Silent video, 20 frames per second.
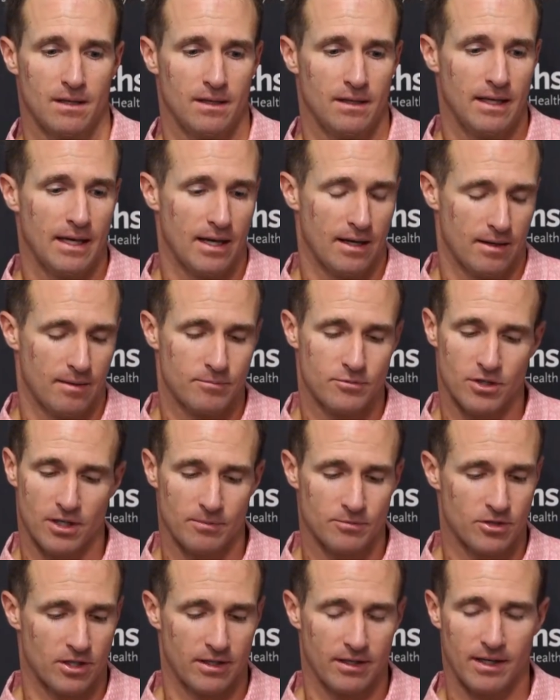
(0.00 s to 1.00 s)
Yeah, I'm
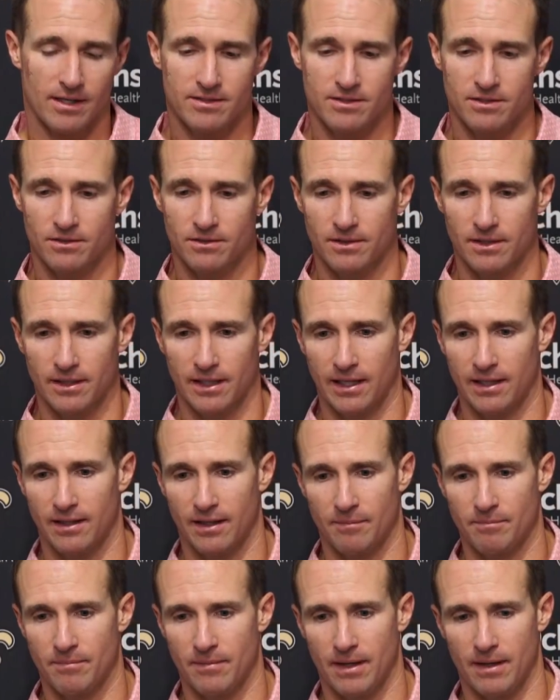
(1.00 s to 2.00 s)
trying not to. Again,
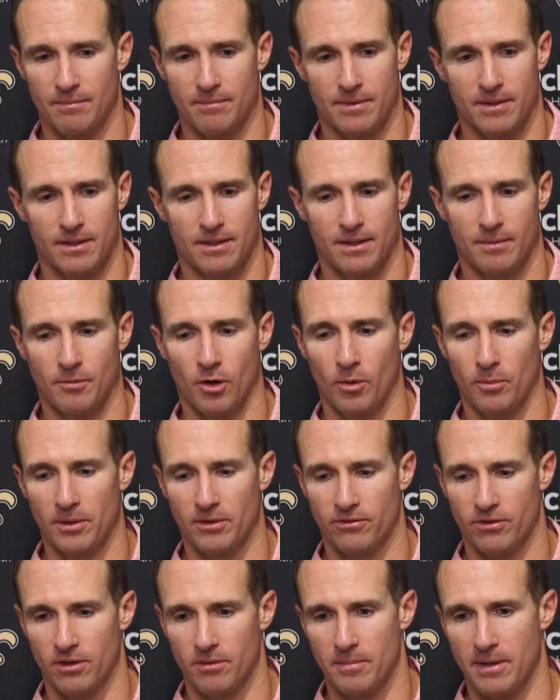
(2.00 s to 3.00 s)
I'm hoping
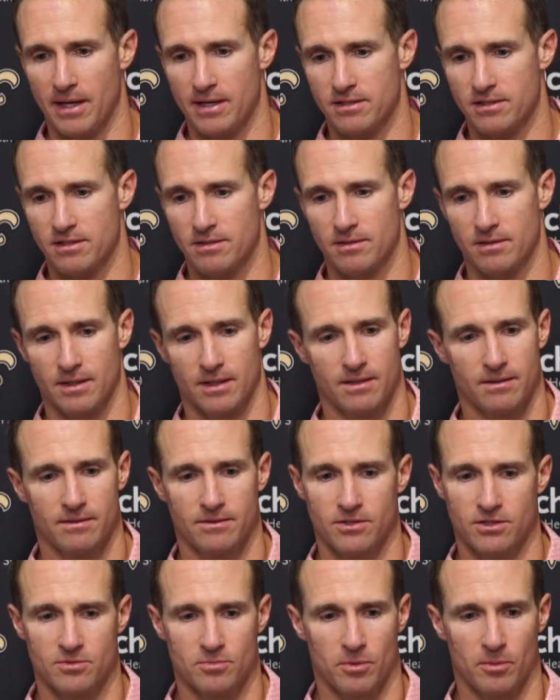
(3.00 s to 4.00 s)
for the best and
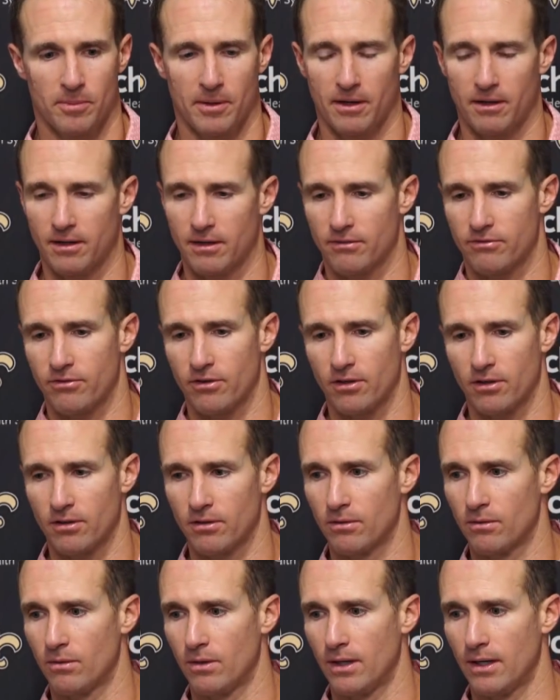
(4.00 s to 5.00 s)
just preparing for